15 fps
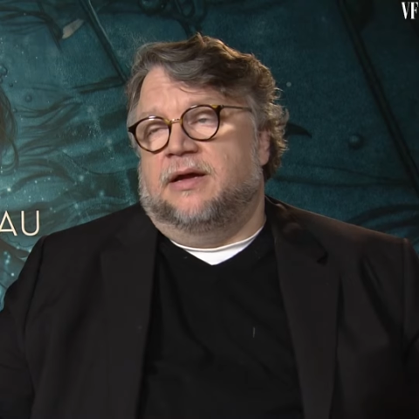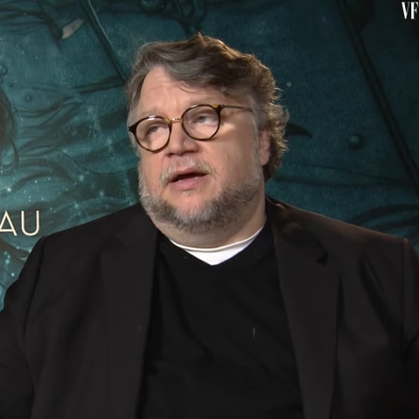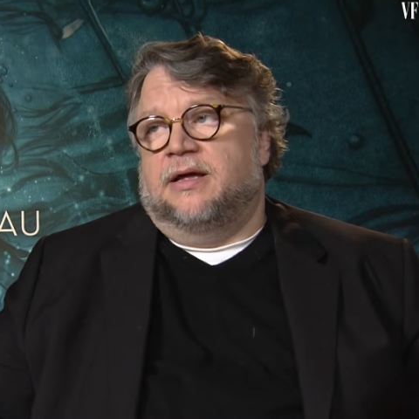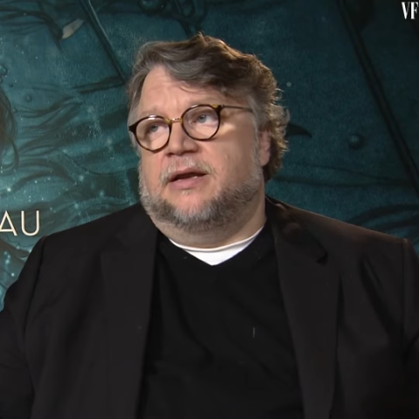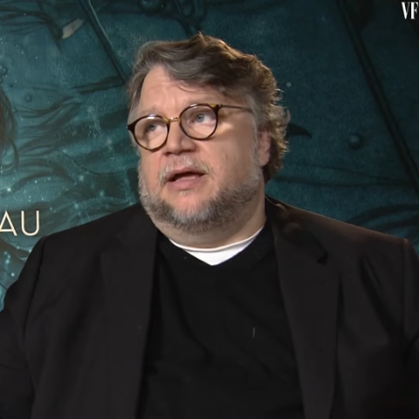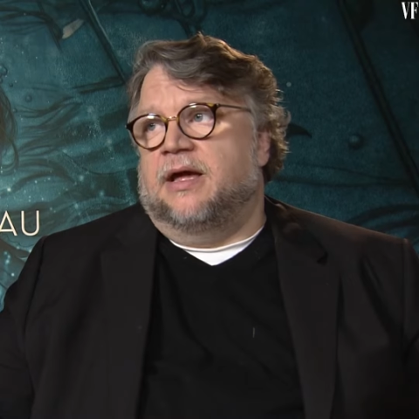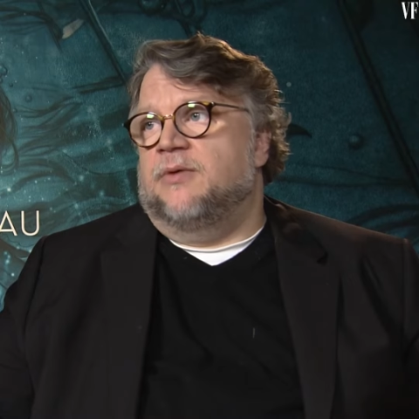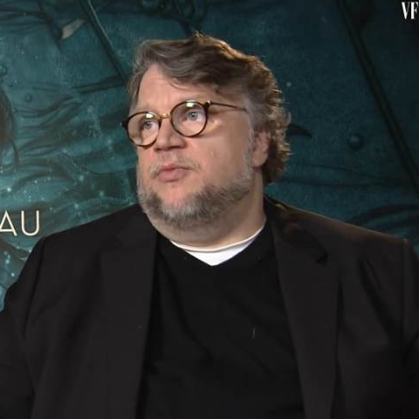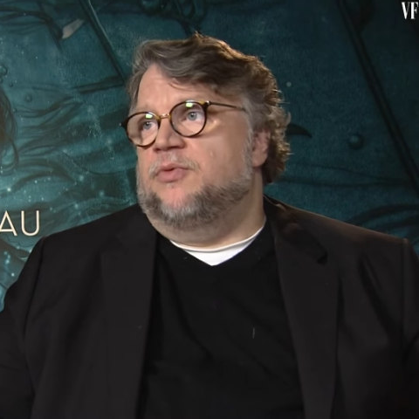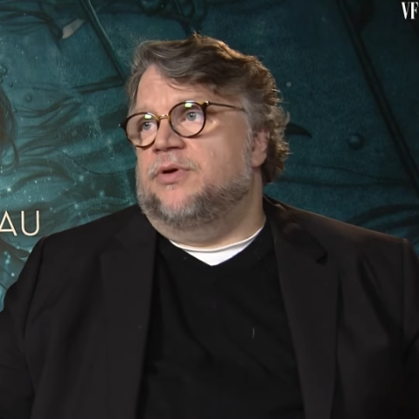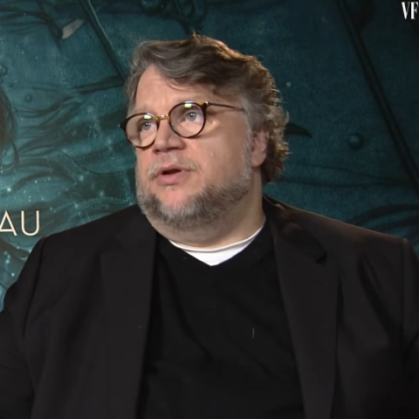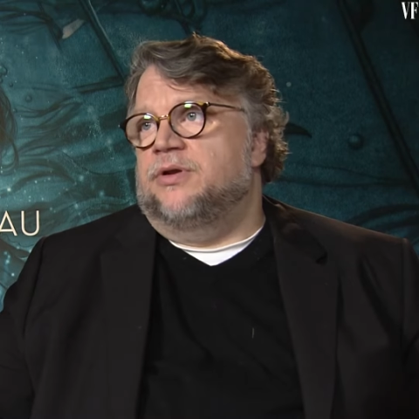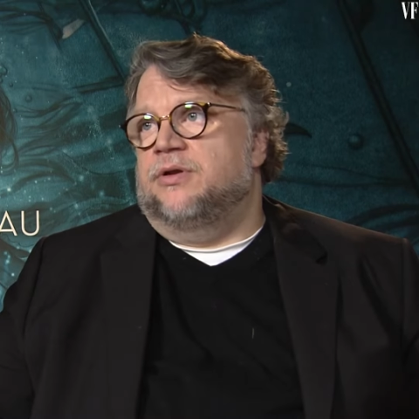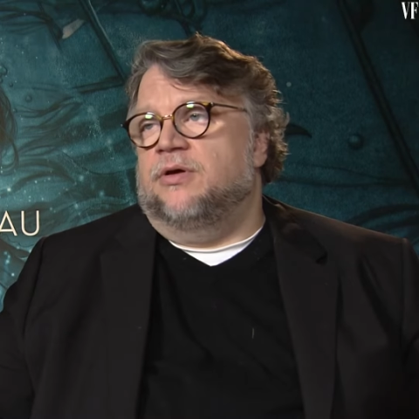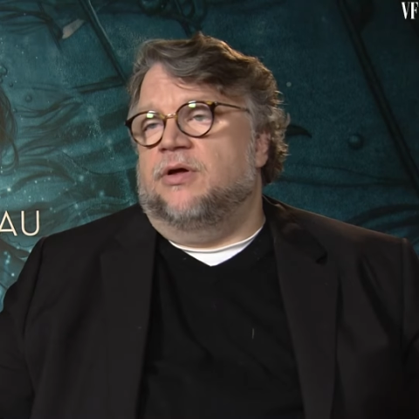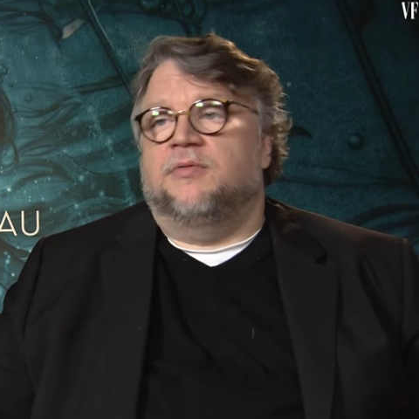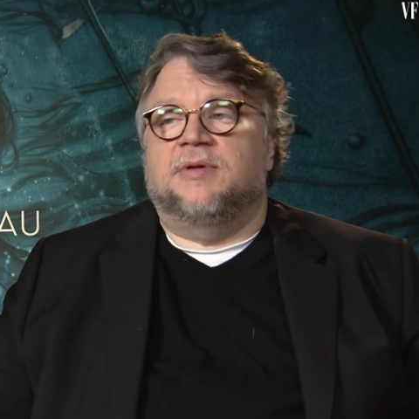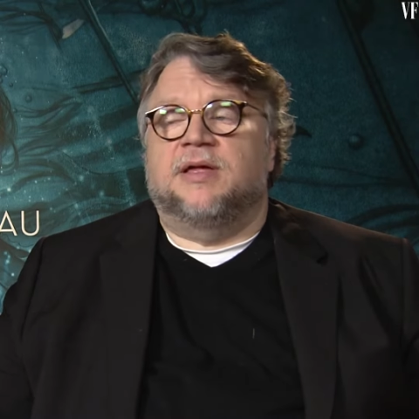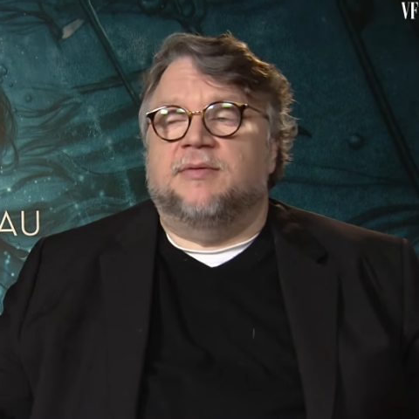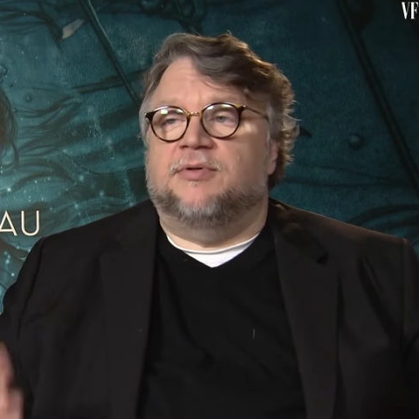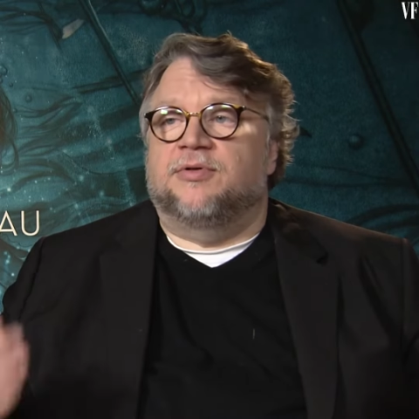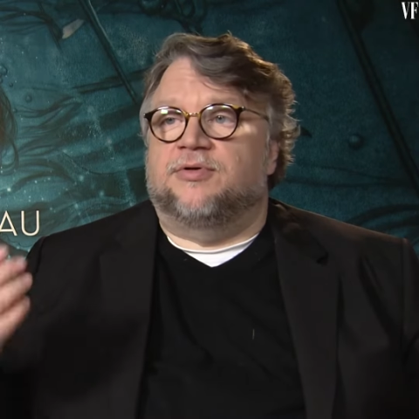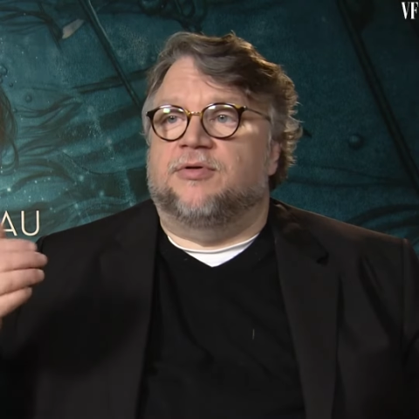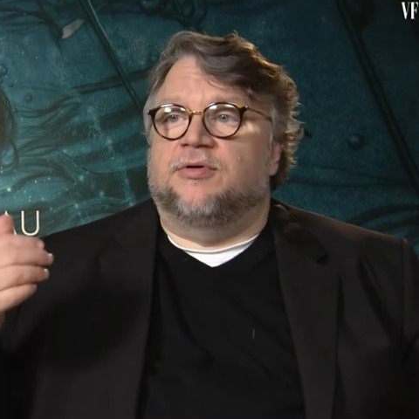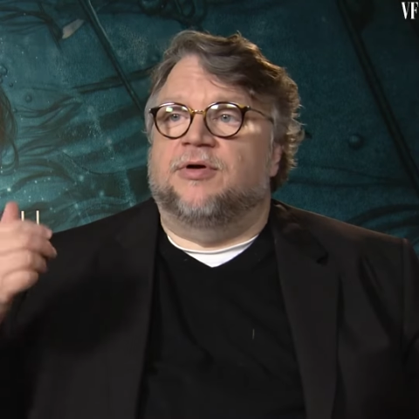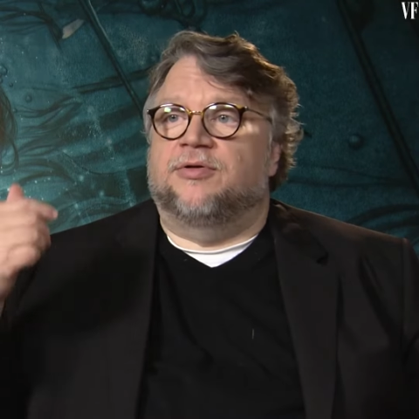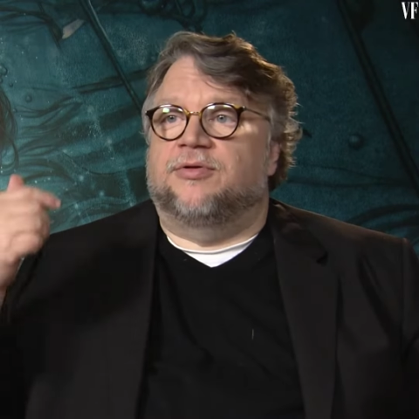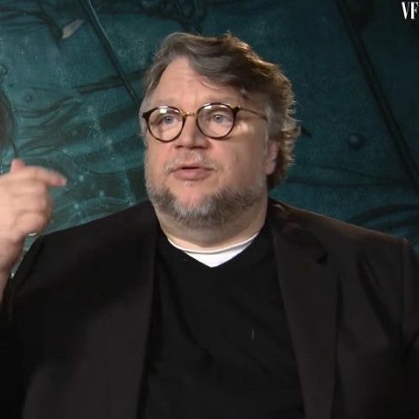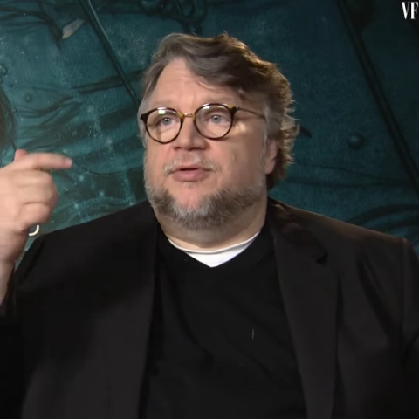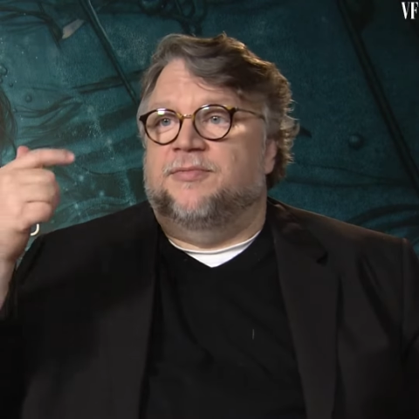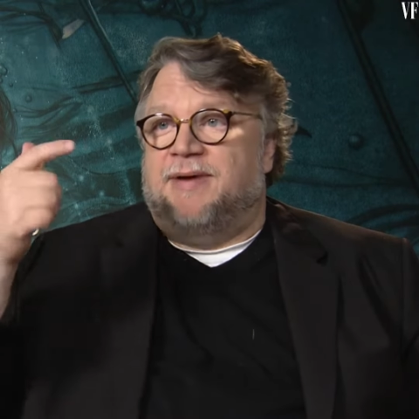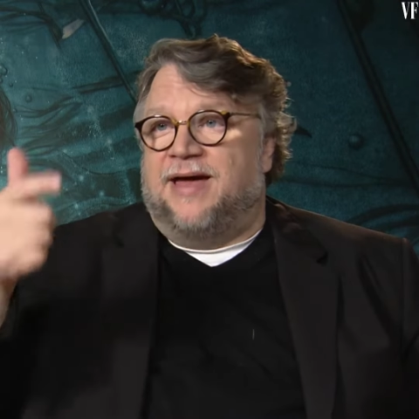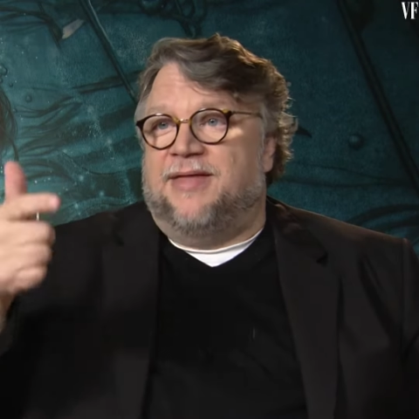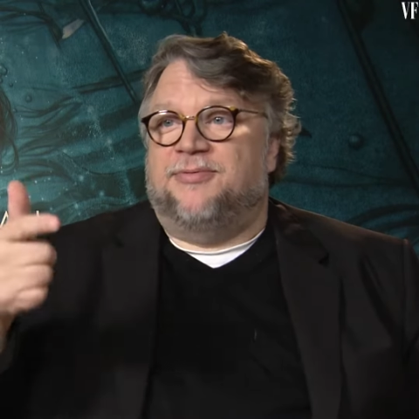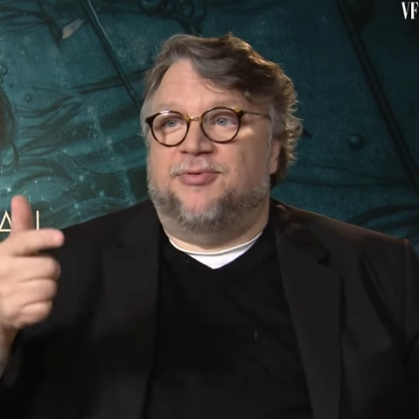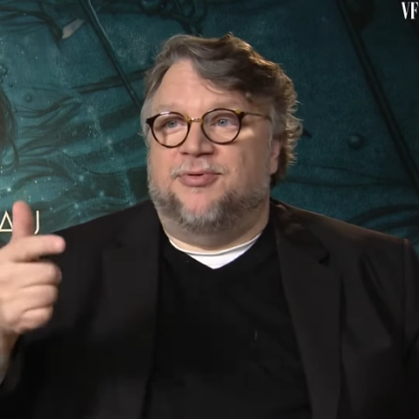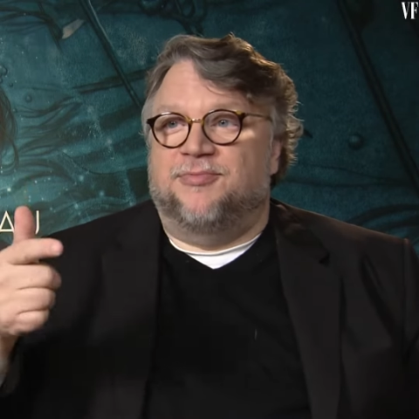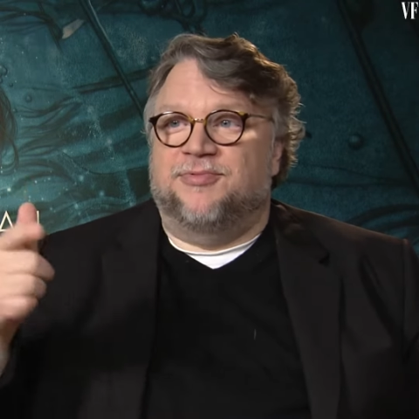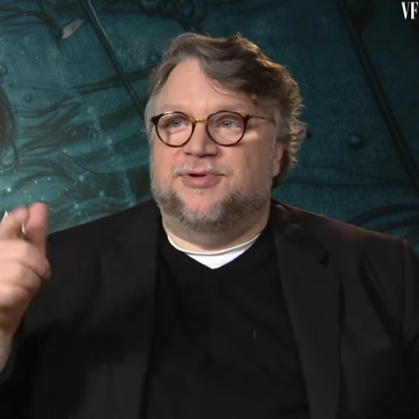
And I would not be able to go to the bathroom,